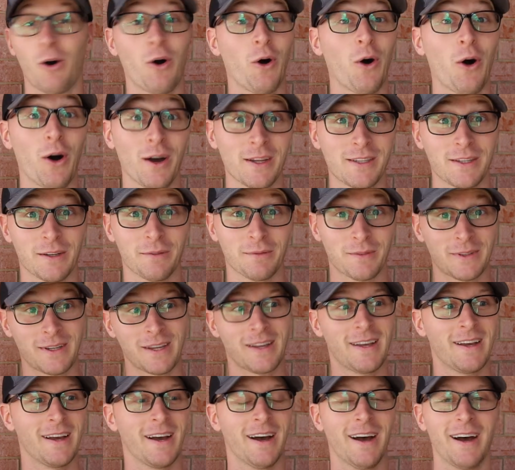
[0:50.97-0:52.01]
awesome.
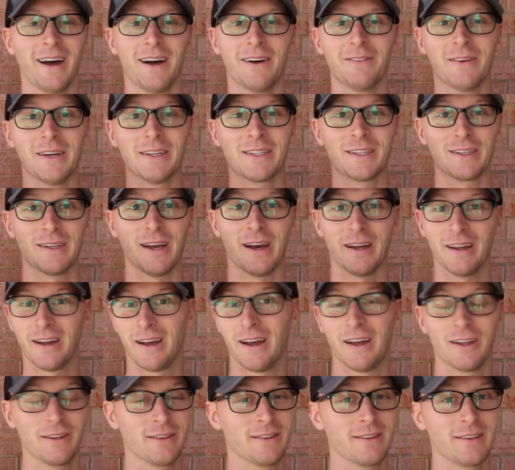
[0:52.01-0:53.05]
Uh, it's
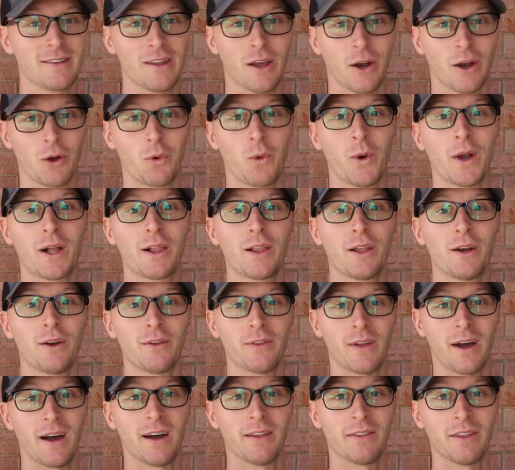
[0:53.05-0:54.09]
a, a, quick little
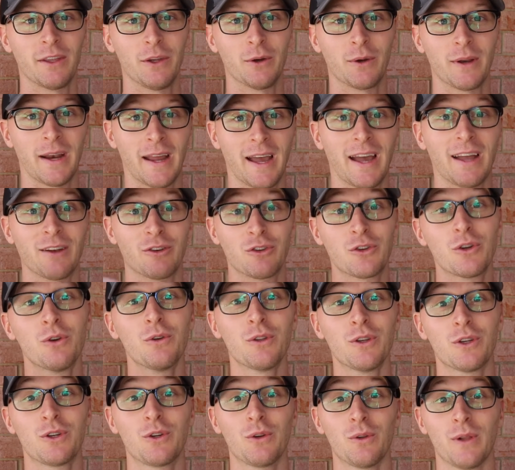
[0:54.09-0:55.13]
knot that you can add to the
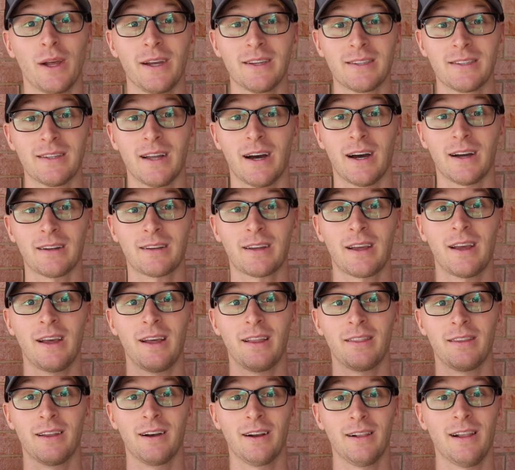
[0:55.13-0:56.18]
shoelace knot
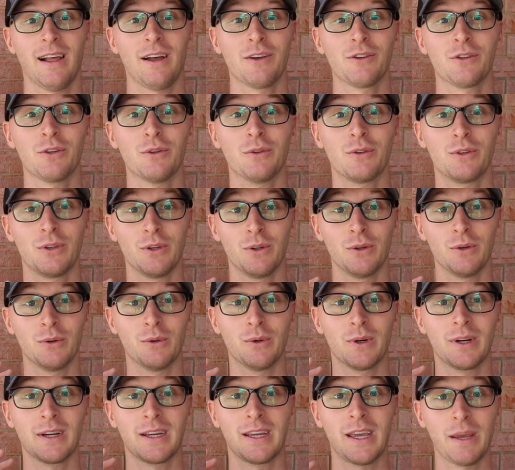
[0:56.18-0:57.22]
that allows you
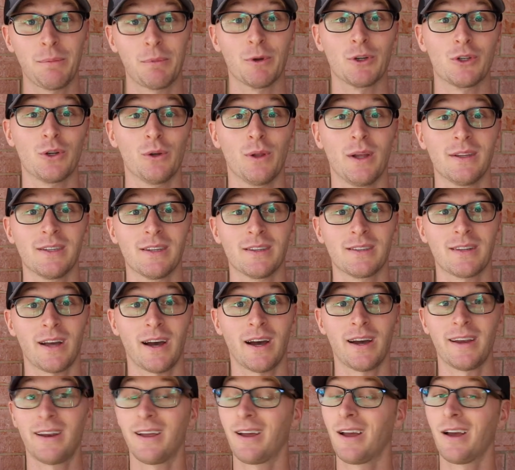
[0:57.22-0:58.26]
to keep your shoelaces
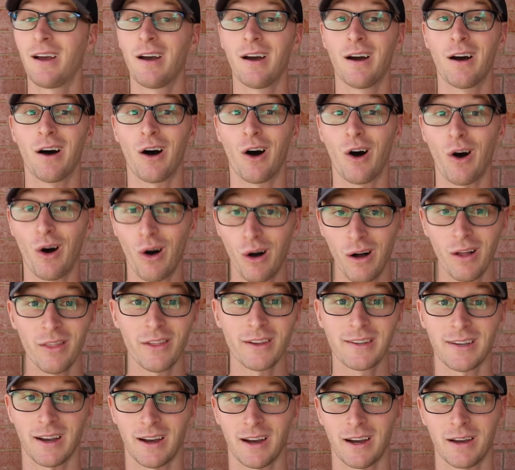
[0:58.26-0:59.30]
tied all the
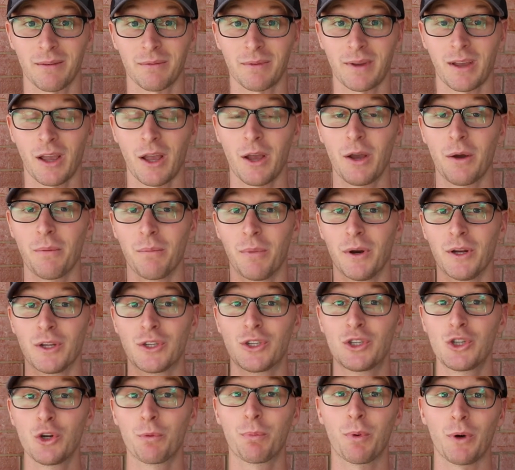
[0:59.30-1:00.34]
time, but it's
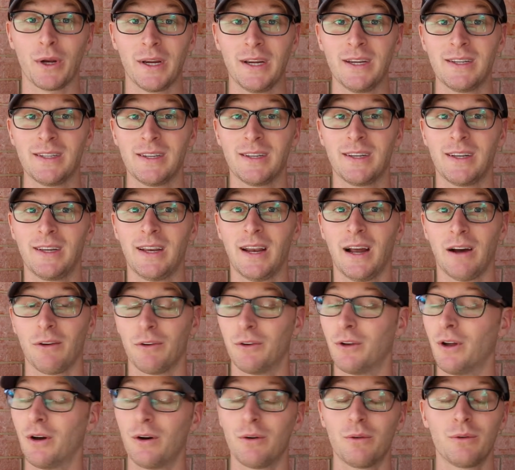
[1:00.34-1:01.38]
super easy to get out.
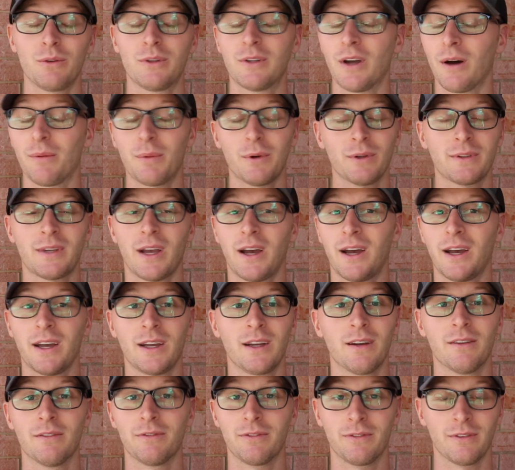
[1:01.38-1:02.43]
No double tying
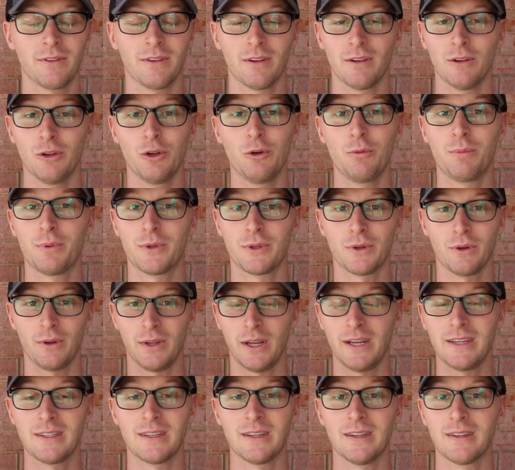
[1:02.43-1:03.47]
of loops or
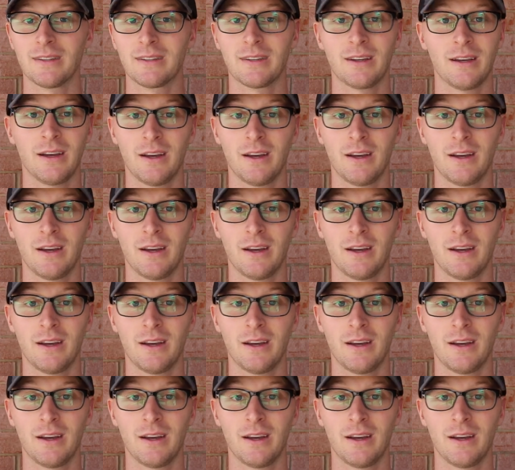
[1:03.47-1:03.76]
laces,